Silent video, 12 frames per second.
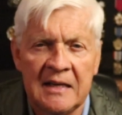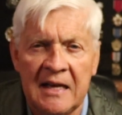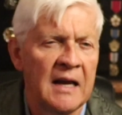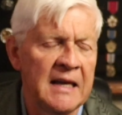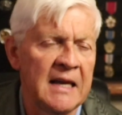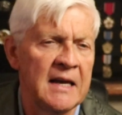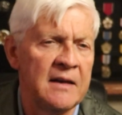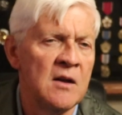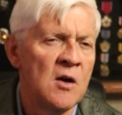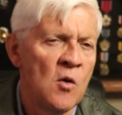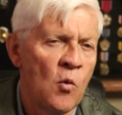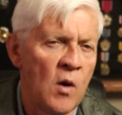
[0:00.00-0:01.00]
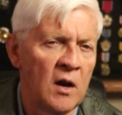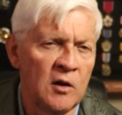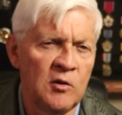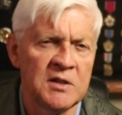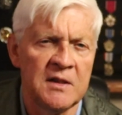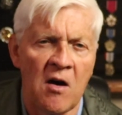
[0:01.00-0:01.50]
Again, while
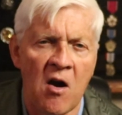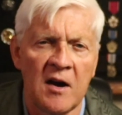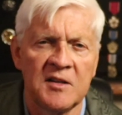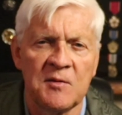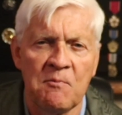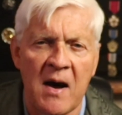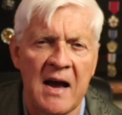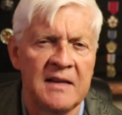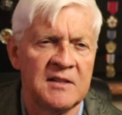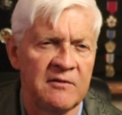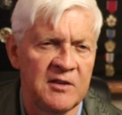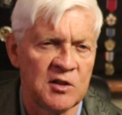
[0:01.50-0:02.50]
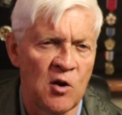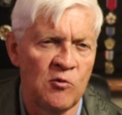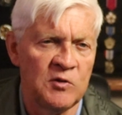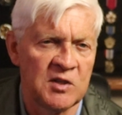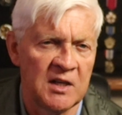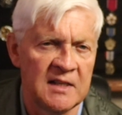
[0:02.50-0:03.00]
losing the hearts and minds of his
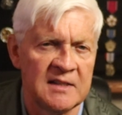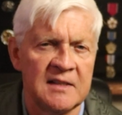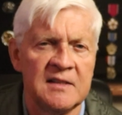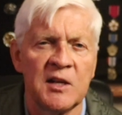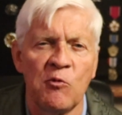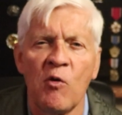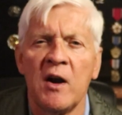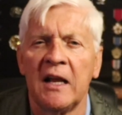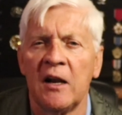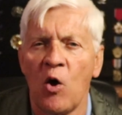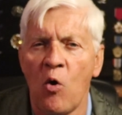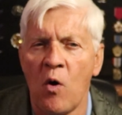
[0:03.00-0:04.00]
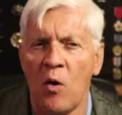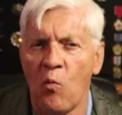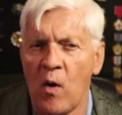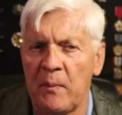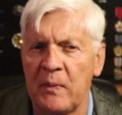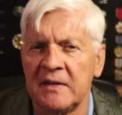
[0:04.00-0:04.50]
own citizens and running low on
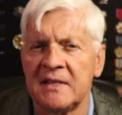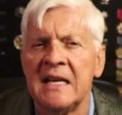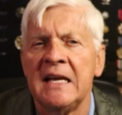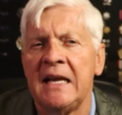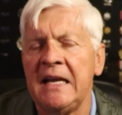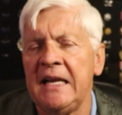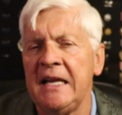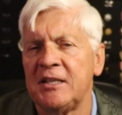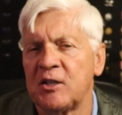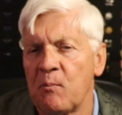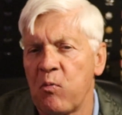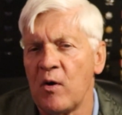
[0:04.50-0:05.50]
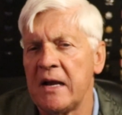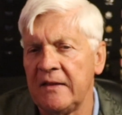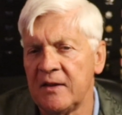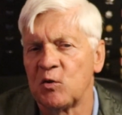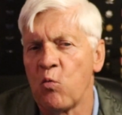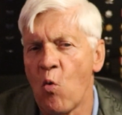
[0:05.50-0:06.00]
weapons, he needs to bring
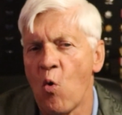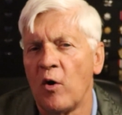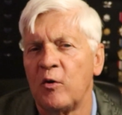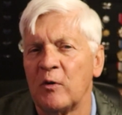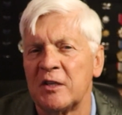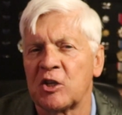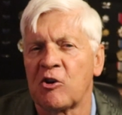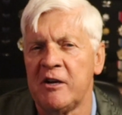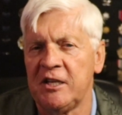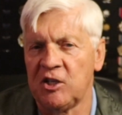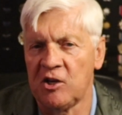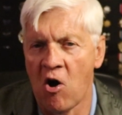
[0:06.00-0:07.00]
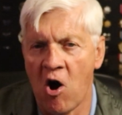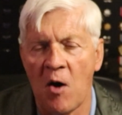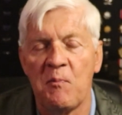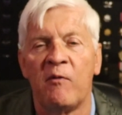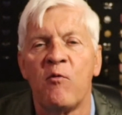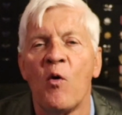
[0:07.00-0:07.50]
this war to a screeching
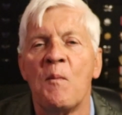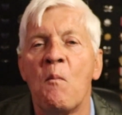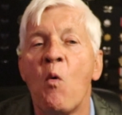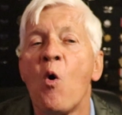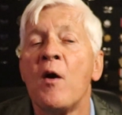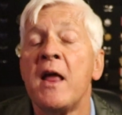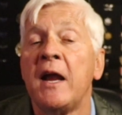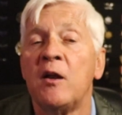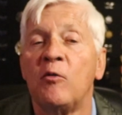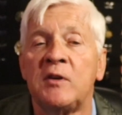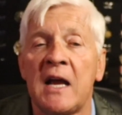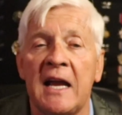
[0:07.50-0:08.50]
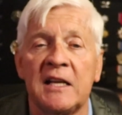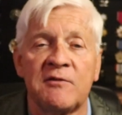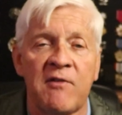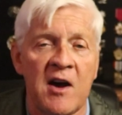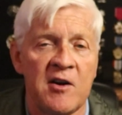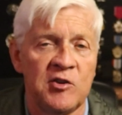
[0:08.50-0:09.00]
halt before more NATO tanks,
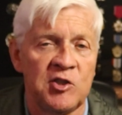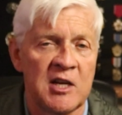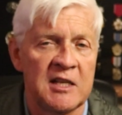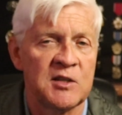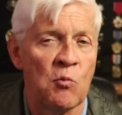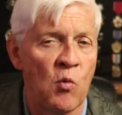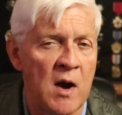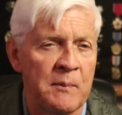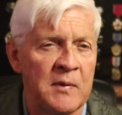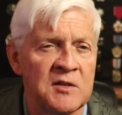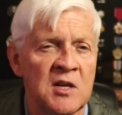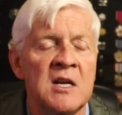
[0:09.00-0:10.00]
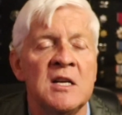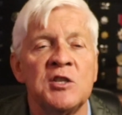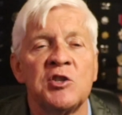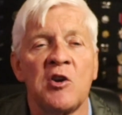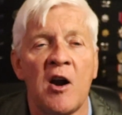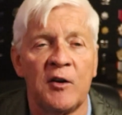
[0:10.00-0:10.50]
fighter jets, and weapons
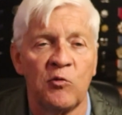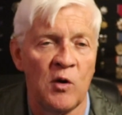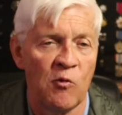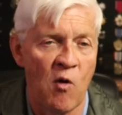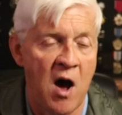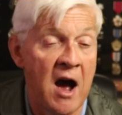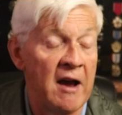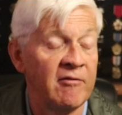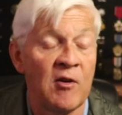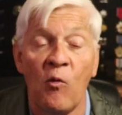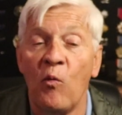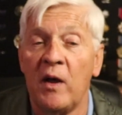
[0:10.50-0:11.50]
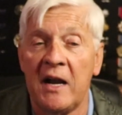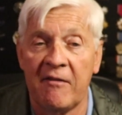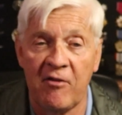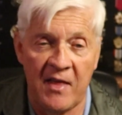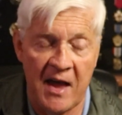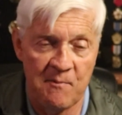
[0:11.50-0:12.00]
start to arrive,
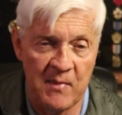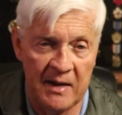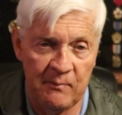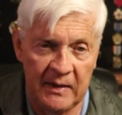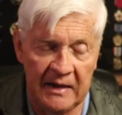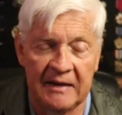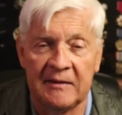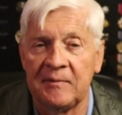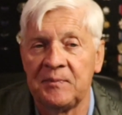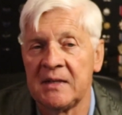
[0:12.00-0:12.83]
whenever that may be.